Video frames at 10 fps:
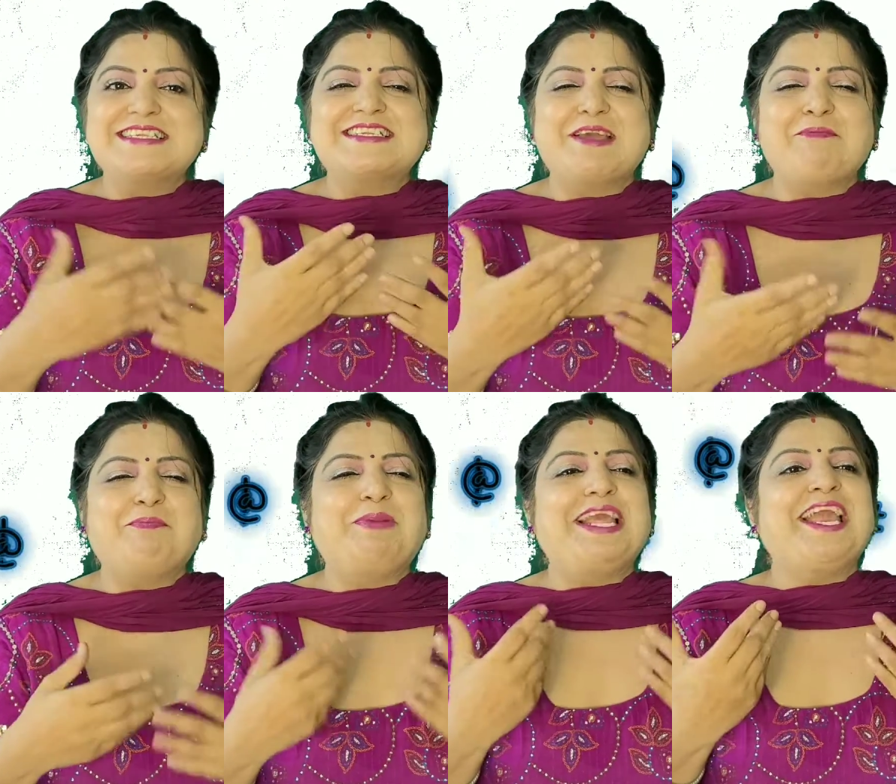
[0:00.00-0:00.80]

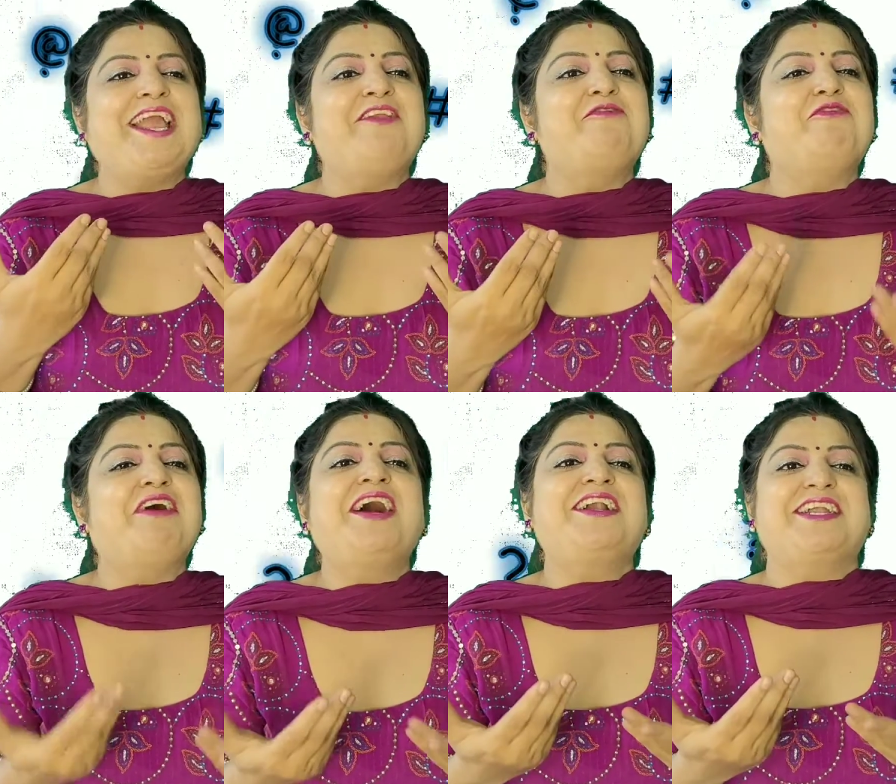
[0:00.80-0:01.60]
Simply
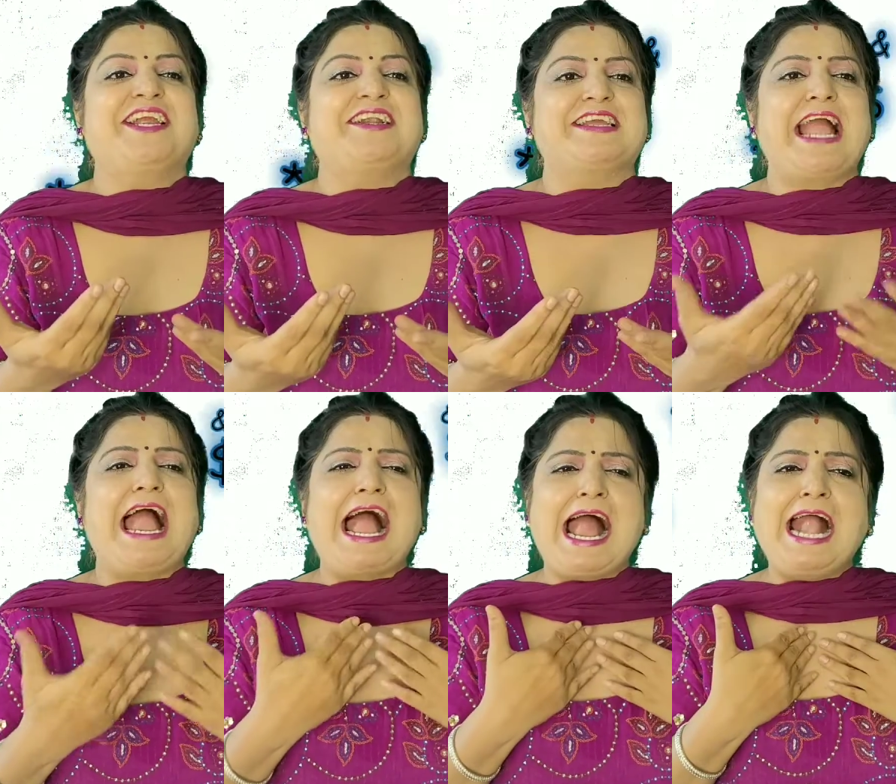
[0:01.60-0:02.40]
invert it.
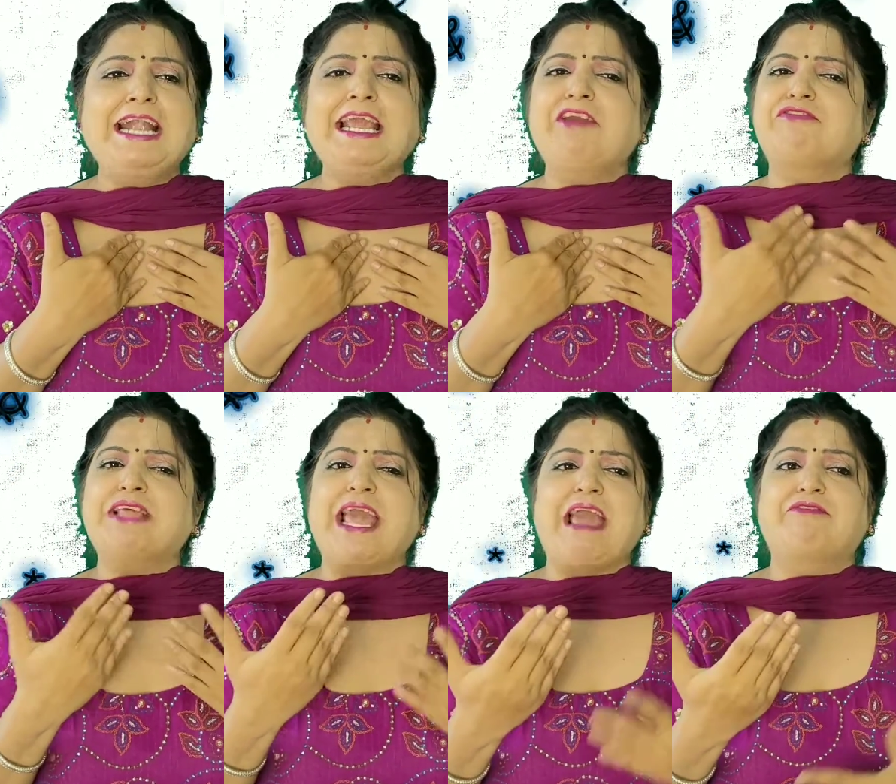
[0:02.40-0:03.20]
And if
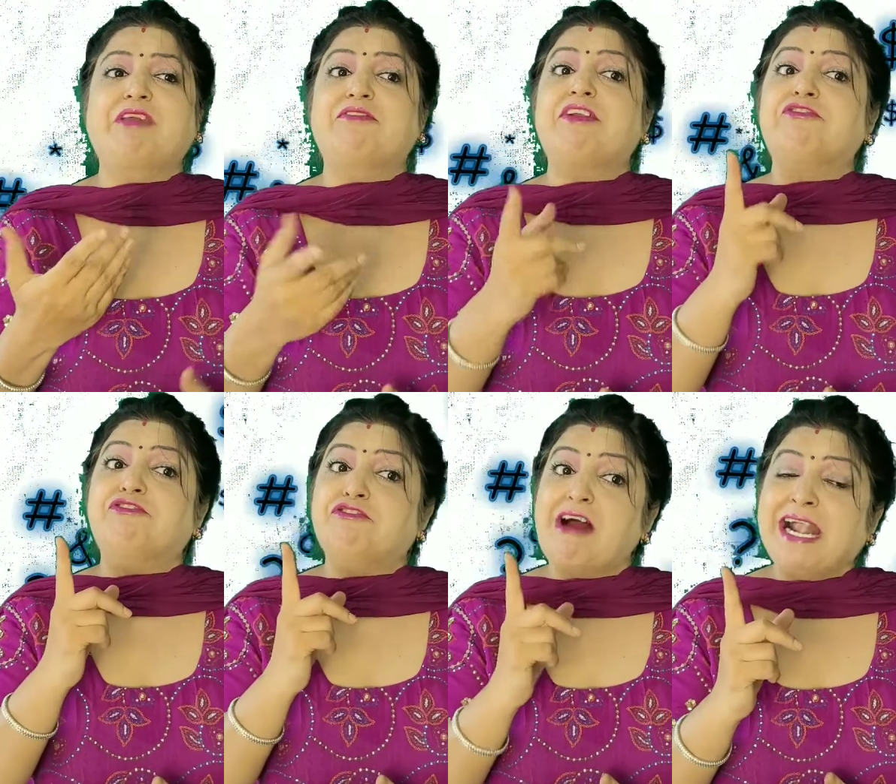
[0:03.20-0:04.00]
they have given
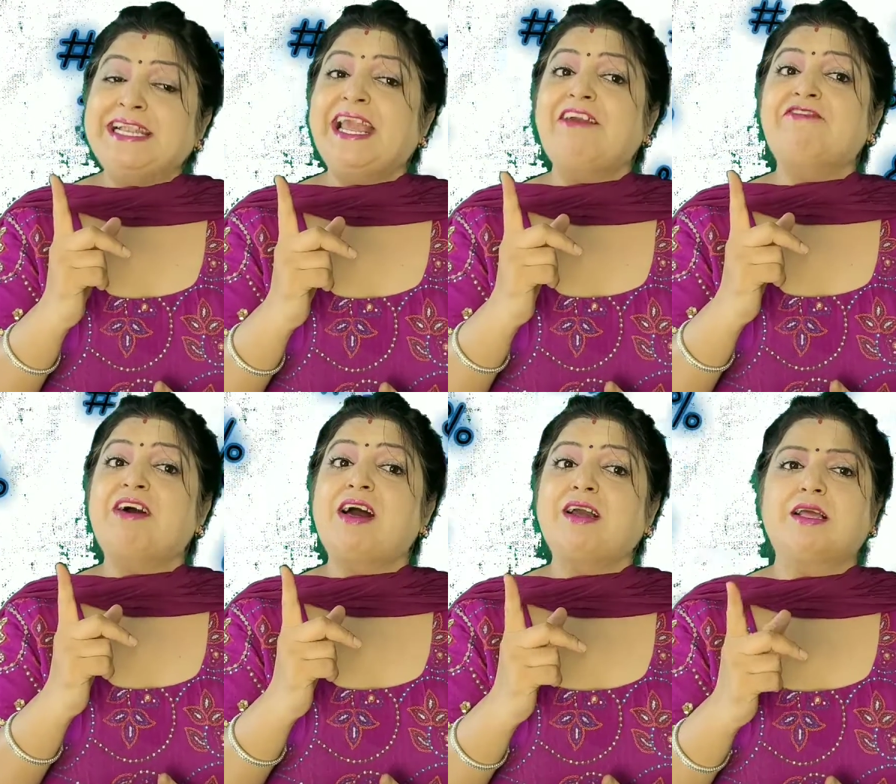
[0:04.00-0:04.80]
1 day
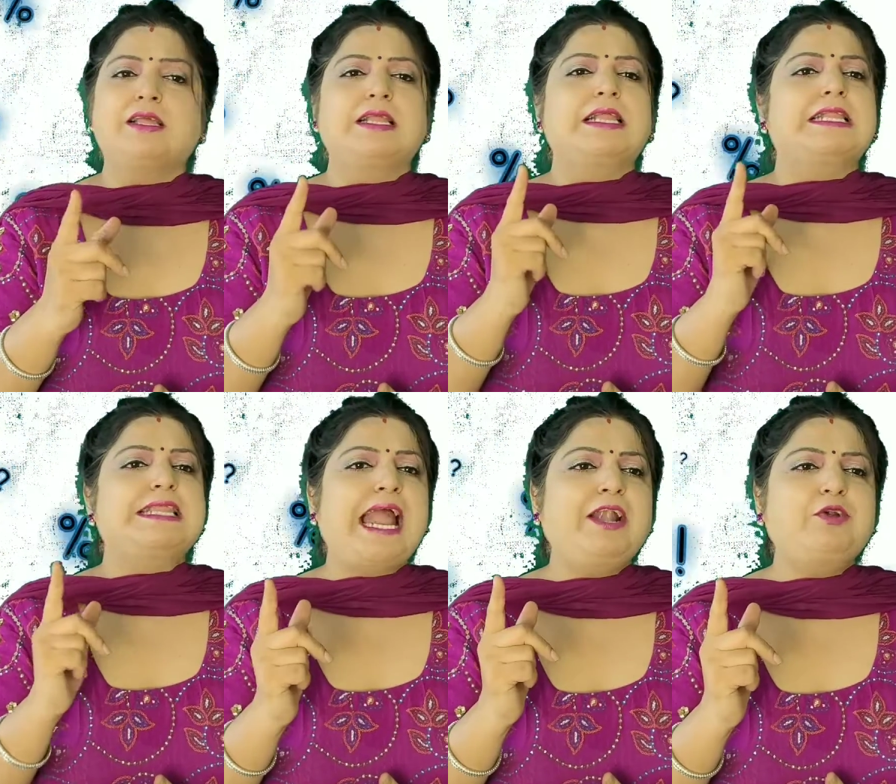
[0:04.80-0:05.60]
work,
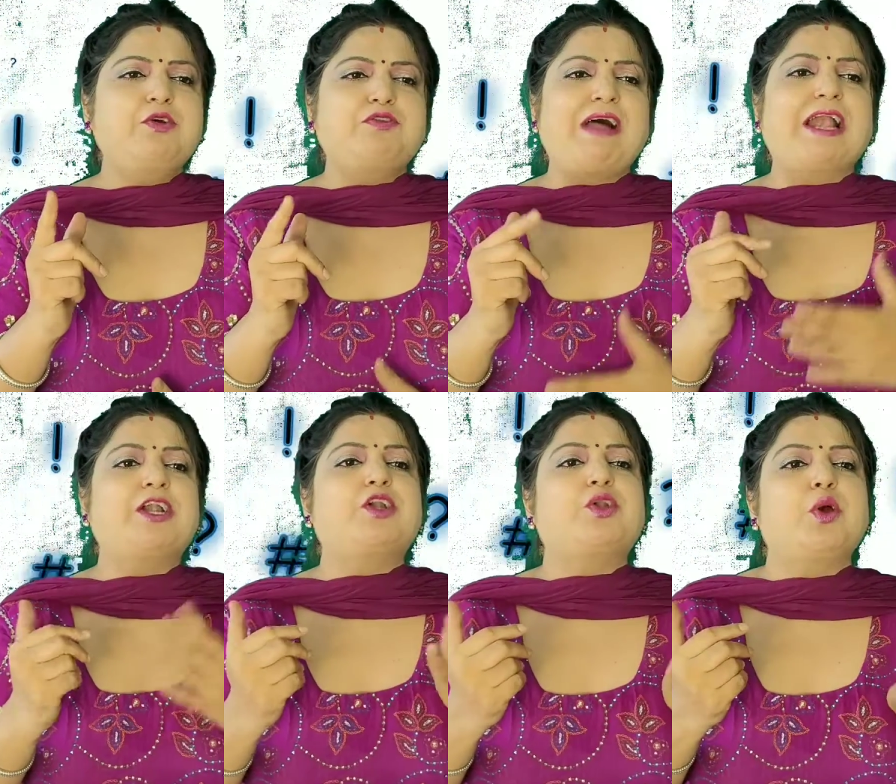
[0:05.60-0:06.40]
then to
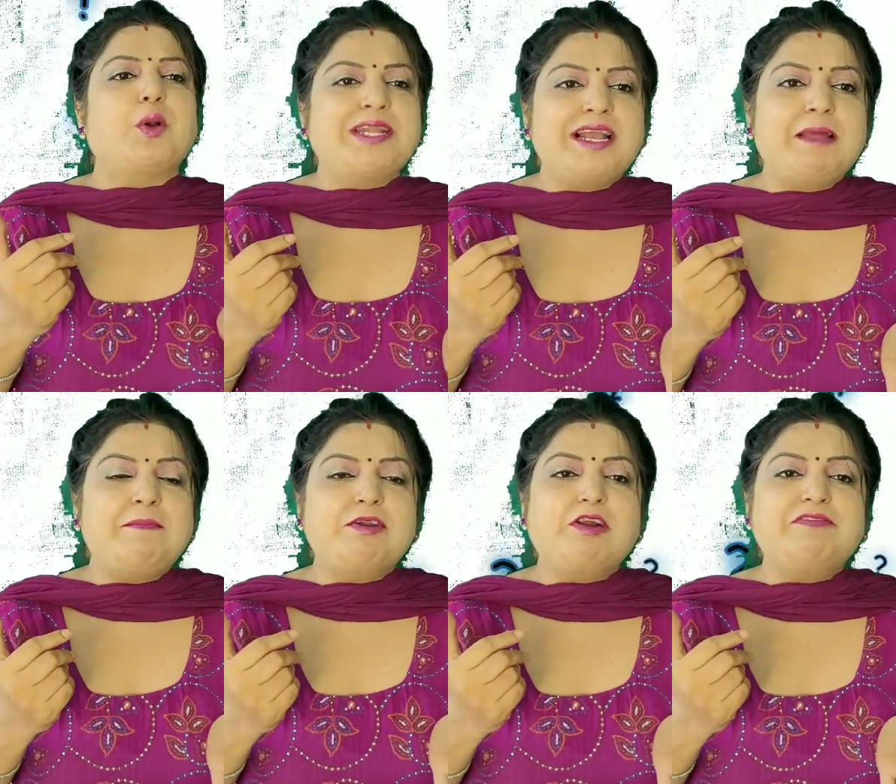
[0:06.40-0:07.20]
find total
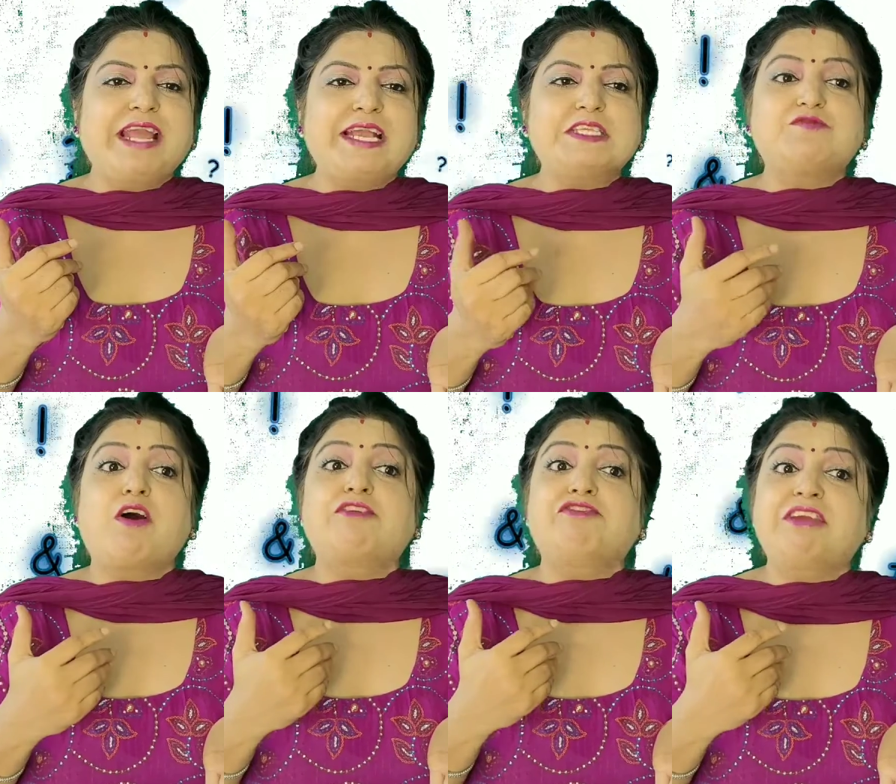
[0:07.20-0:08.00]
number of days
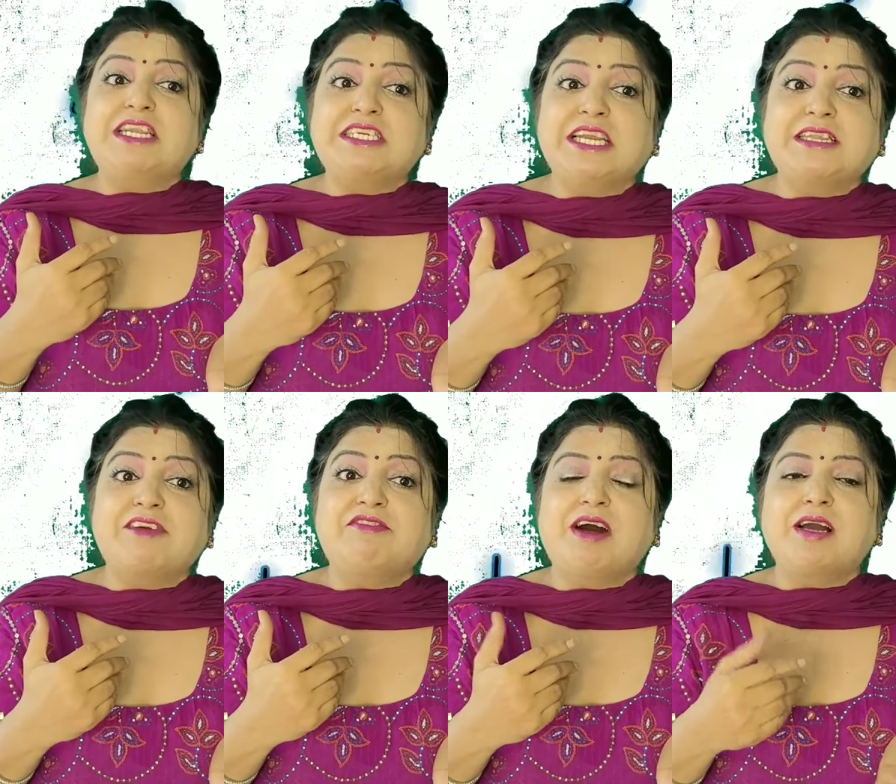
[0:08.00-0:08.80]
for finishing
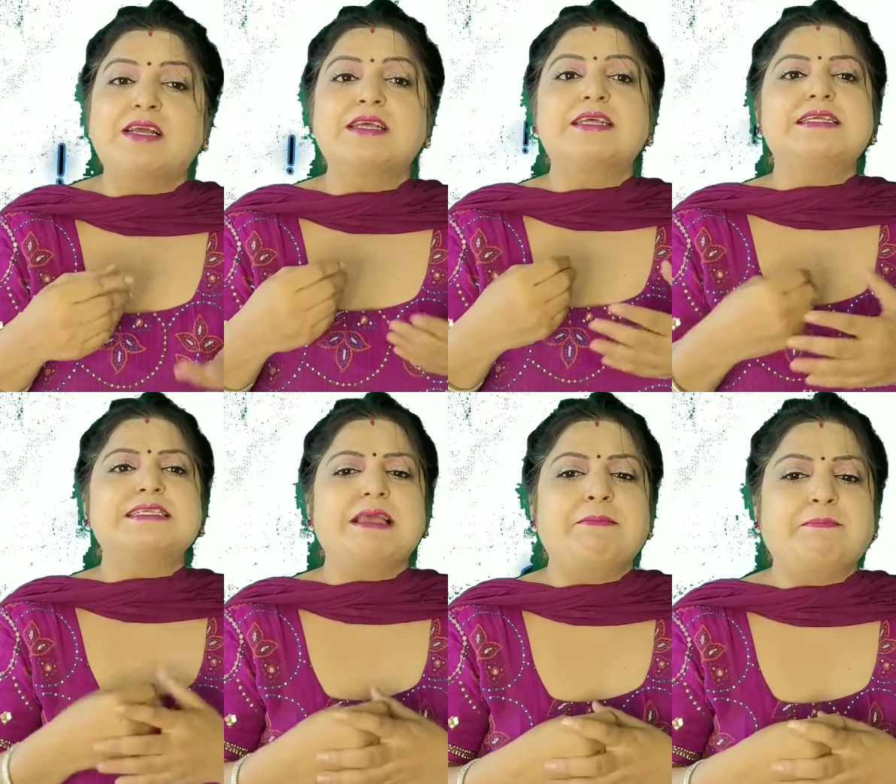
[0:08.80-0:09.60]
the work,
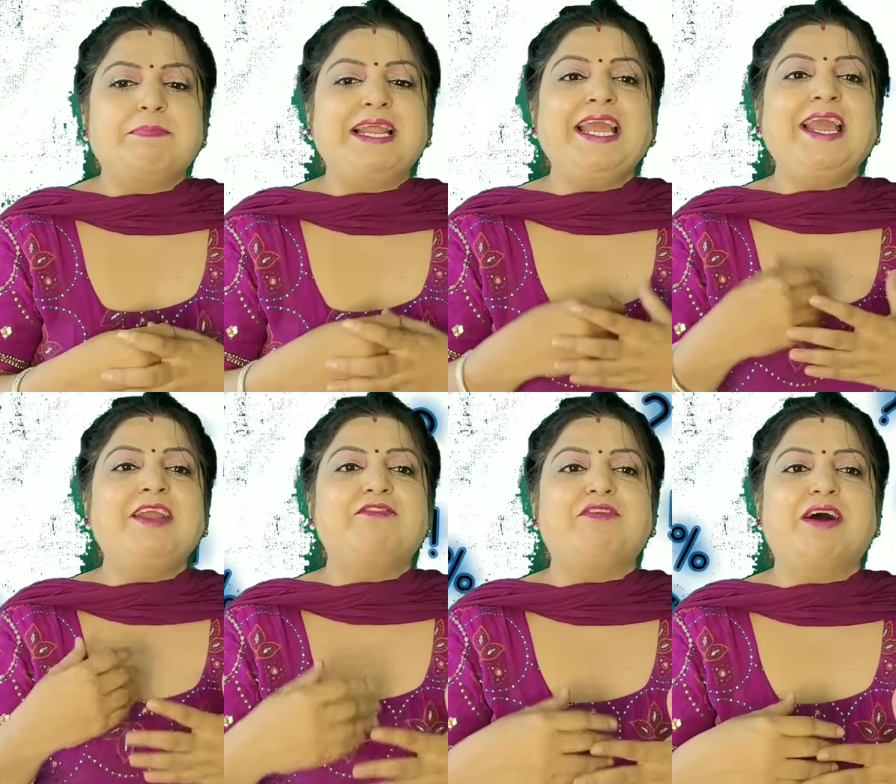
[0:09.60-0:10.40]

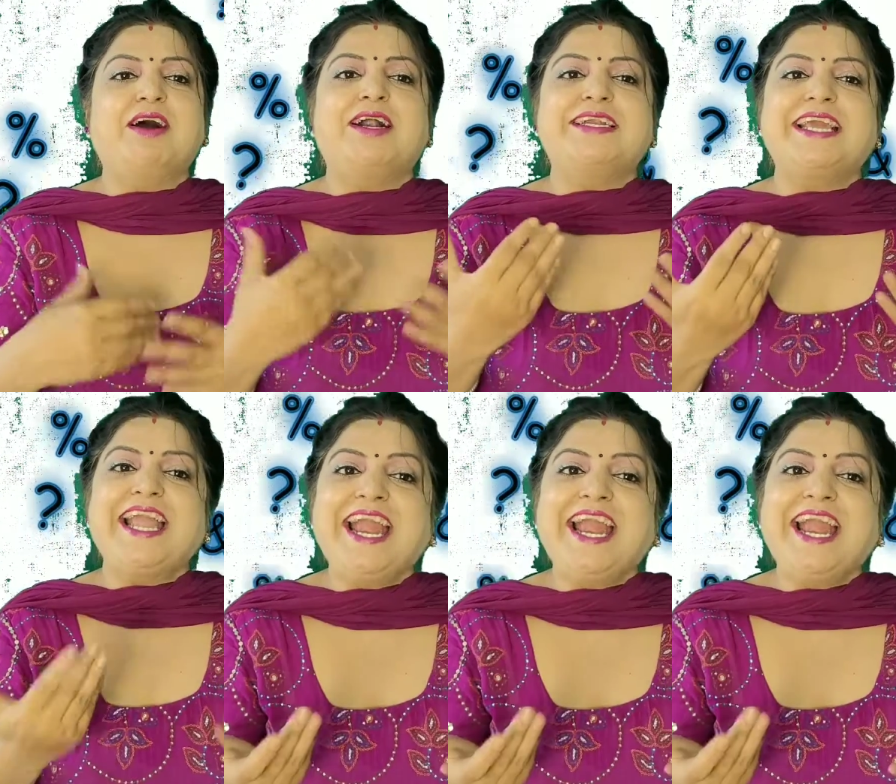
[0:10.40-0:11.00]
simply invert